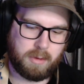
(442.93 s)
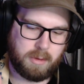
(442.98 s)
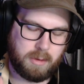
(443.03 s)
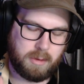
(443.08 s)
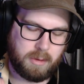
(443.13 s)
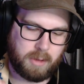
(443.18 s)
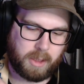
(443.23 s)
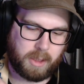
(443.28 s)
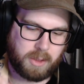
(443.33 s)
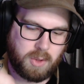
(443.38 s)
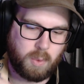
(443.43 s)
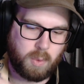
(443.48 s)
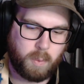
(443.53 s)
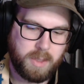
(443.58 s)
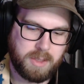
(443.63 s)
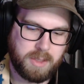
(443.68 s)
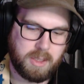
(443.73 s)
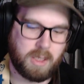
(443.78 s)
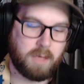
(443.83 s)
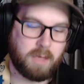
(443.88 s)
like
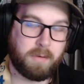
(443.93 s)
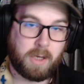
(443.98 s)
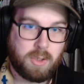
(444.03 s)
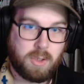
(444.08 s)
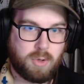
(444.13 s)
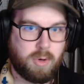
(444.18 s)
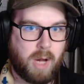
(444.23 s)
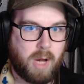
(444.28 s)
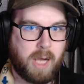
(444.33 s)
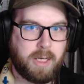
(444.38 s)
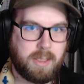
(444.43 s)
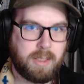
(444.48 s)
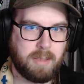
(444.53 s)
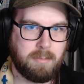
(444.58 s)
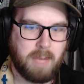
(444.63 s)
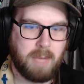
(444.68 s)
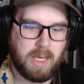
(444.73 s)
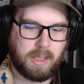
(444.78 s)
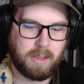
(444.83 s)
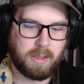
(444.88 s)
twisted if I try to
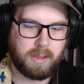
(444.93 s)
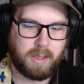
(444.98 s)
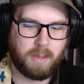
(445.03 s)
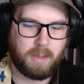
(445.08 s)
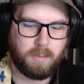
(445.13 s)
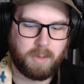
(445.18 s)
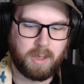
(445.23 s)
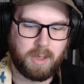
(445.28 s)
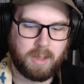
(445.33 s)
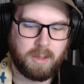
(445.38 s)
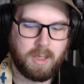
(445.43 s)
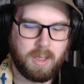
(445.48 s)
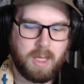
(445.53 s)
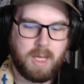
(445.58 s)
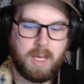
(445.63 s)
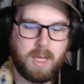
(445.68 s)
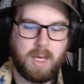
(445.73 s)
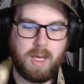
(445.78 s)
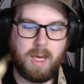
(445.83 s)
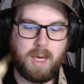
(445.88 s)
make it that way.
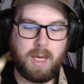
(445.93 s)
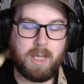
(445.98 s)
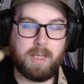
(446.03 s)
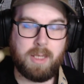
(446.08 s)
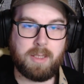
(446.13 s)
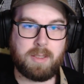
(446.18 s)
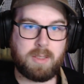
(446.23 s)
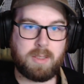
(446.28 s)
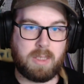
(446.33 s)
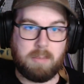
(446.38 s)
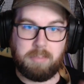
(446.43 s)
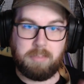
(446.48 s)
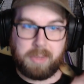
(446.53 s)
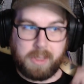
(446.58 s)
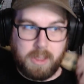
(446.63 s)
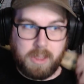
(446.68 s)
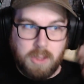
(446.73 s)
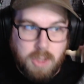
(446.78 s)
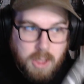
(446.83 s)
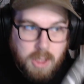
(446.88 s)
And it's
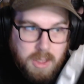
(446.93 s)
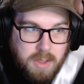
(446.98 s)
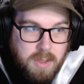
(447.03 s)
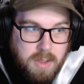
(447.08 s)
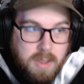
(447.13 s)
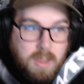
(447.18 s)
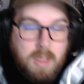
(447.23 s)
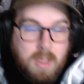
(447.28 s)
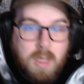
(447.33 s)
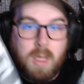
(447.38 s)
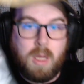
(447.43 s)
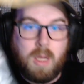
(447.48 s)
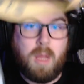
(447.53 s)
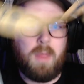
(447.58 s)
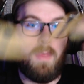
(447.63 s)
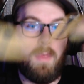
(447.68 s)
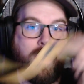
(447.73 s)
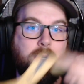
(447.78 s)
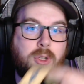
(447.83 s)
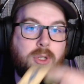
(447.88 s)
simply just
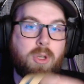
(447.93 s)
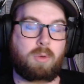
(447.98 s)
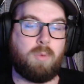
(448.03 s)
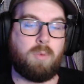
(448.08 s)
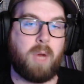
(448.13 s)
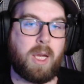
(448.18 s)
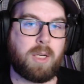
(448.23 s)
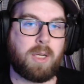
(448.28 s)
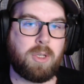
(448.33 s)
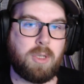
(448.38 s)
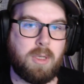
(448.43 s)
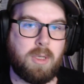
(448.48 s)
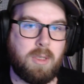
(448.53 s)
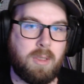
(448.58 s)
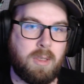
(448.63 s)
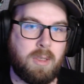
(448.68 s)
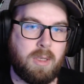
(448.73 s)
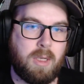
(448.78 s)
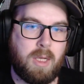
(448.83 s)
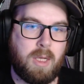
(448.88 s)
the
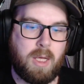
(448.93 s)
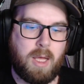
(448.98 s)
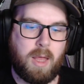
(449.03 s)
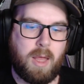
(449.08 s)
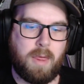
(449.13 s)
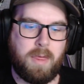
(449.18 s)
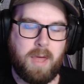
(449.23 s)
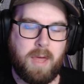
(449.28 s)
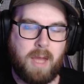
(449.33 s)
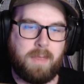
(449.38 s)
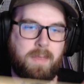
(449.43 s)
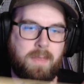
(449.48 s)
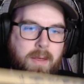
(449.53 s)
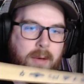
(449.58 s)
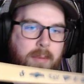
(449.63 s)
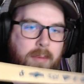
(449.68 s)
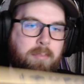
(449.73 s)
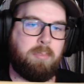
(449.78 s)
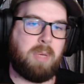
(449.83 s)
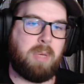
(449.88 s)
direction that
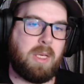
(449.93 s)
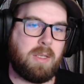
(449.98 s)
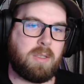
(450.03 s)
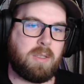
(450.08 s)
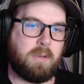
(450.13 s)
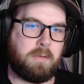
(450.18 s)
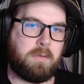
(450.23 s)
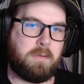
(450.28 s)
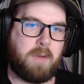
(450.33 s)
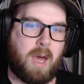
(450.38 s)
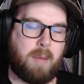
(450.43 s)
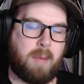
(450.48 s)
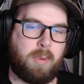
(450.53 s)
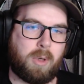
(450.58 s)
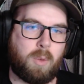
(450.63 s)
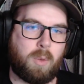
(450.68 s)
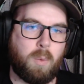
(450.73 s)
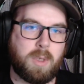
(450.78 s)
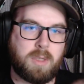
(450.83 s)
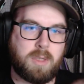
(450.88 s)
the piece of
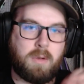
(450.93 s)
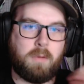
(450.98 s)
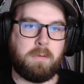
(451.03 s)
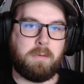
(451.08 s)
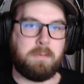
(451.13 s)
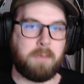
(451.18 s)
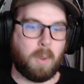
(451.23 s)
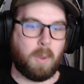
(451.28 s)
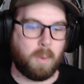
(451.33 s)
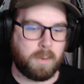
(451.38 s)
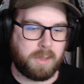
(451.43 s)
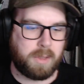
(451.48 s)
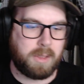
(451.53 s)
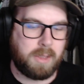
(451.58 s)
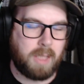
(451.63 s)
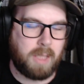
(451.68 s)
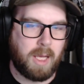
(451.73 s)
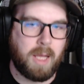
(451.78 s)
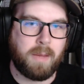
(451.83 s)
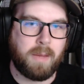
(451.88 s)
fabric was
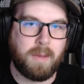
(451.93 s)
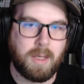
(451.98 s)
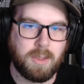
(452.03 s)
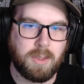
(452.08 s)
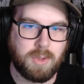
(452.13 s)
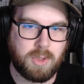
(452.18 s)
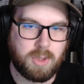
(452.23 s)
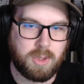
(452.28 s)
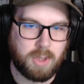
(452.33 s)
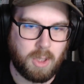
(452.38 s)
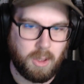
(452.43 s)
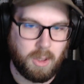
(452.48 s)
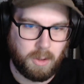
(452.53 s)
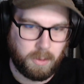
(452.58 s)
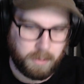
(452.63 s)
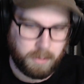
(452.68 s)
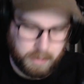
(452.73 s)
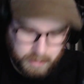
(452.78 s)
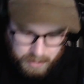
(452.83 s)
folded and then sewed.